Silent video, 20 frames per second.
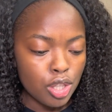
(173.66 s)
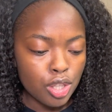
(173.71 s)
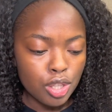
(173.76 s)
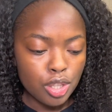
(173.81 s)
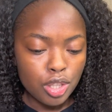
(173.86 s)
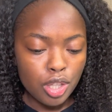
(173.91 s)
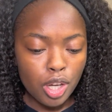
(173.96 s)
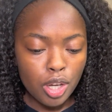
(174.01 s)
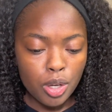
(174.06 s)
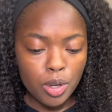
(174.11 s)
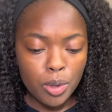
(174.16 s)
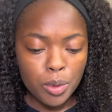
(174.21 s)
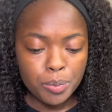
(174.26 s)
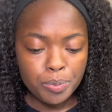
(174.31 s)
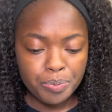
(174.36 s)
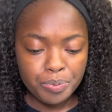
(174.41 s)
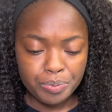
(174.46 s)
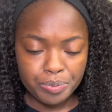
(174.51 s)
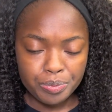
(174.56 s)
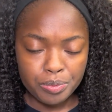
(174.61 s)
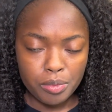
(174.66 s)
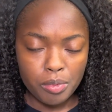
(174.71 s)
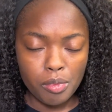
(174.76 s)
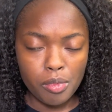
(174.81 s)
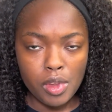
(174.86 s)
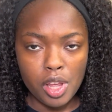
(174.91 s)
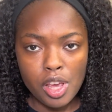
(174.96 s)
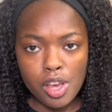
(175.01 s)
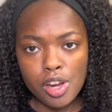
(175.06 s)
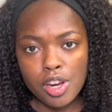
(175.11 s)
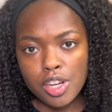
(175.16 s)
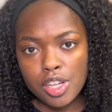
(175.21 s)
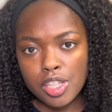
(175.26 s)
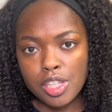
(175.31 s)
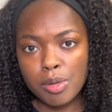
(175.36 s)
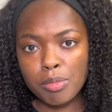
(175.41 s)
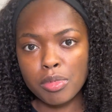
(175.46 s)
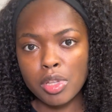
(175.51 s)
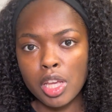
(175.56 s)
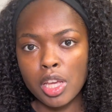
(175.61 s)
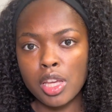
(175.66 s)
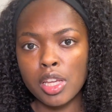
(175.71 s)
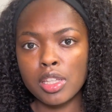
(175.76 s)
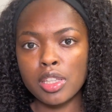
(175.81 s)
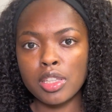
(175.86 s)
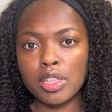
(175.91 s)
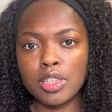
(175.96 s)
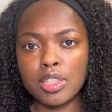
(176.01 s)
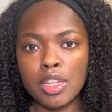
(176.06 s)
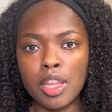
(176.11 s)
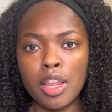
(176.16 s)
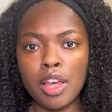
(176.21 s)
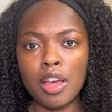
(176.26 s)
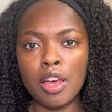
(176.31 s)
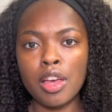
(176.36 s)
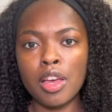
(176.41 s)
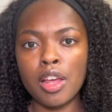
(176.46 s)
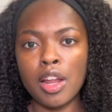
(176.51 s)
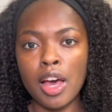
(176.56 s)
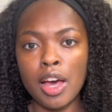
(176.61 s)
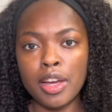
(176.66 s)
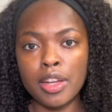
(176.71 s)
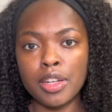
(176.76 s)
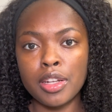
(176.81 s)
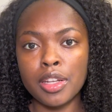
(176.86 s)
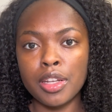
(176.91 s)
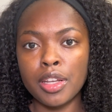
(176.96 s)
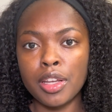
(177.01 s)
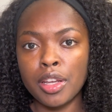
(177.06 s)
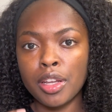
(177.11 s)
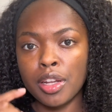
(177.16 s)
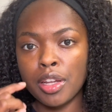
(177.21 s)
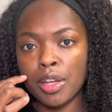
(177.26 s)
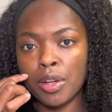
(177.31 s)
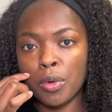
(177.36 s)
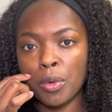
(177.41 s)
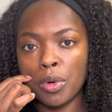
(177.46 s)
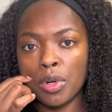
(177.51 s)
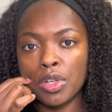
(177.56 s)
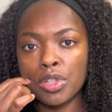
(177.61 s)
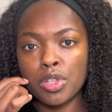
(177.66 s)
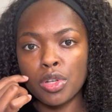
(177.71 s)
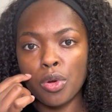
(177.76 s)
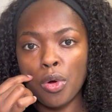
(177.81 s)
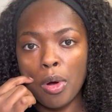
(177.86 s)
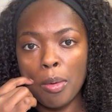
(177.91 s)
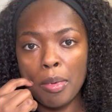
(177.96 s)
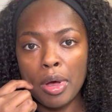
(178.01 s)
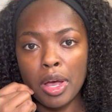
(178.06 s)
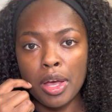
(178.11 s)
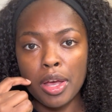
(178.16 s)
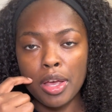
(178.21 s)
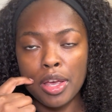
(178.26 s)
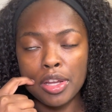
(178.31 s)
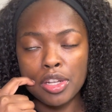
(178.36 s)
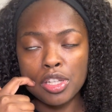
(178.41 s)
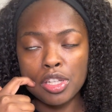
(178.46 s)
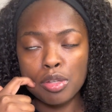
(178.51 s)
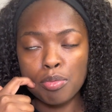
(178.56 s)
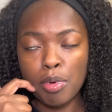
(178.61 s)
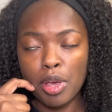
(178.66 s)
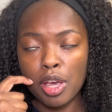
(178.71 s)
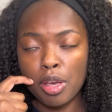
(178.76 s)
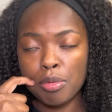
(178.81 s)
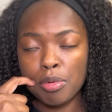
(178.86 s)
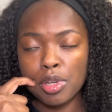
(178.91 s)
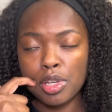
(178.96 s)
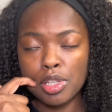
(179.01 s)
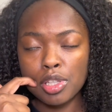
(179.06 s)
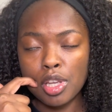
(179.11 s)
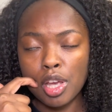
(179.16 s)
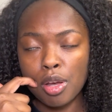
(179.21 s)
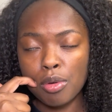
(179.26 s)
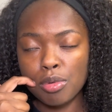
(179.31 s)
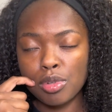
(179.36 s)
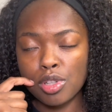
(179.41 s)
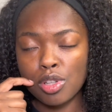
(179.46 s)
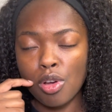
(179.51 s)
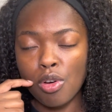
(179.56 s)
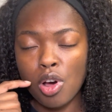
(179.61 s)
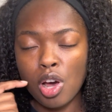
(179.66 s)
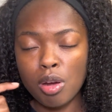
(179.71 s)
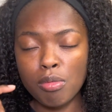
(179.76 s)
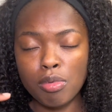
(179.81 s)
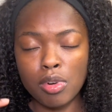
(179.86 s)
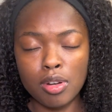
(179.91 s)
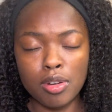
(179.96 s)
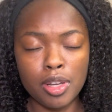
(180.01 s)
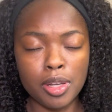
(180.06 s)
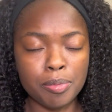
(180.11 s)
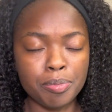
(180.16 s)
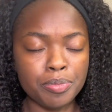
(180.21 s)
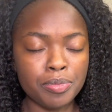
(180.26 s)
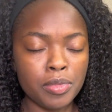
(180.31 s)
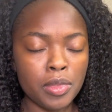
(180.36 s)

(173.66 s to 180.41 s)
So here are some things that I did in order to grow my edges back because I was so heartbroken.